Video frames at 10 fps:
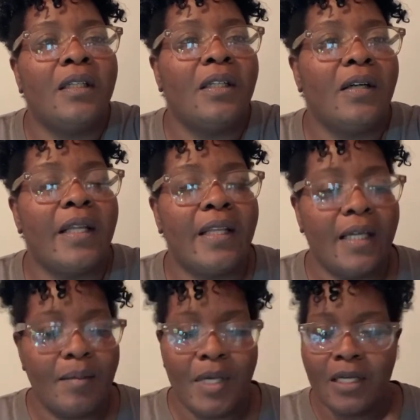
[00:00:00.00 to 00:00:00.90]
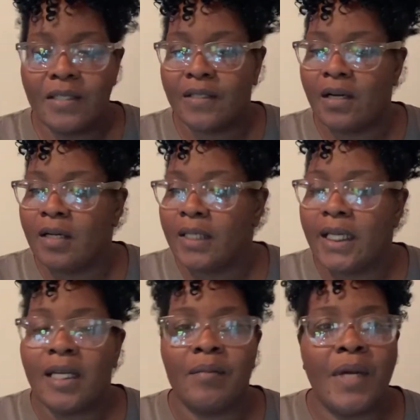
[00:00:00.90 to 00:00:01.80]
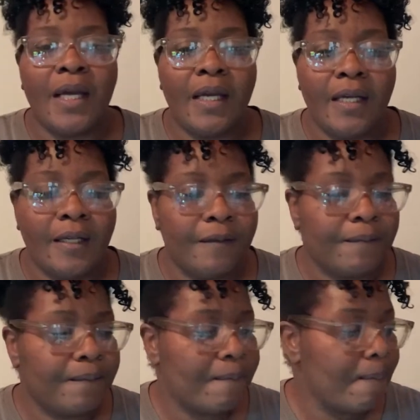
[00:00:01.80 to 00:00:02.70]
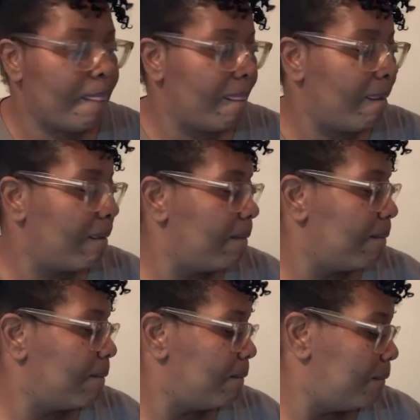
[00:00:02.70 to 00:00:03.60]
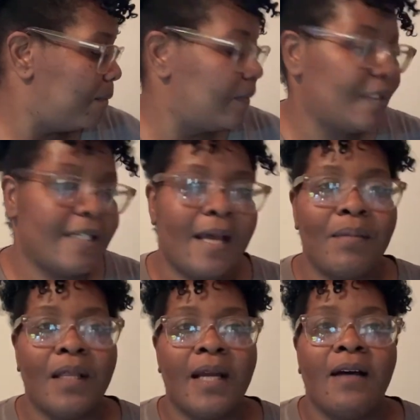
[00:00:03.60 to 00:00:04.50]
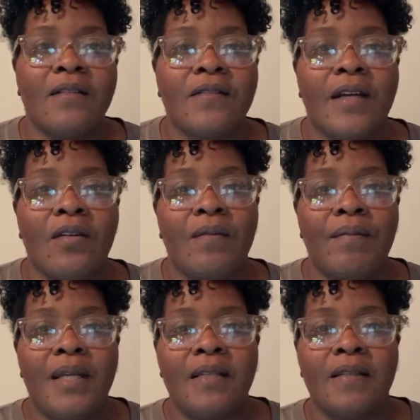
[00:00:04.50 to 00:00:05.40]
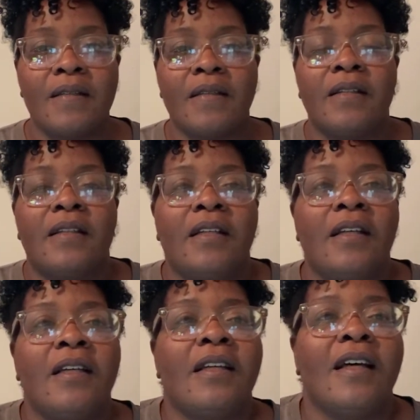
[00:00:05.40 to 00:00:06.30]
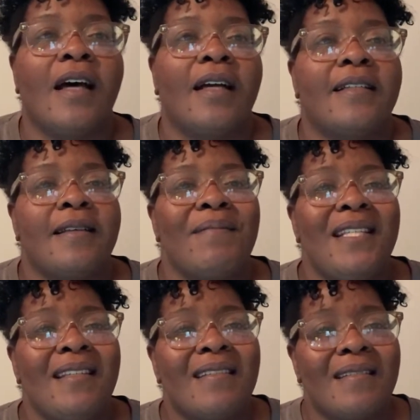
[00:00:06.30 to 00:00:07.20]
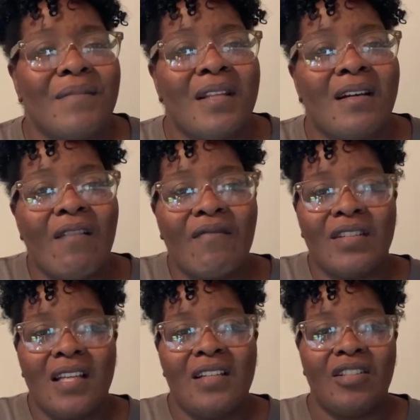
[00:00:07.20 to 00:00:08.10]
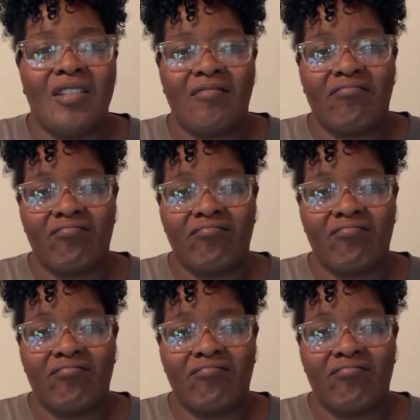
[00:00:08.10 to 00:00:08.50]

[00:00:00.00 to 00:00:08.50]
You know, I think I better start getting my um, tablet out so I don't miss, because I'm missing some of the conversation.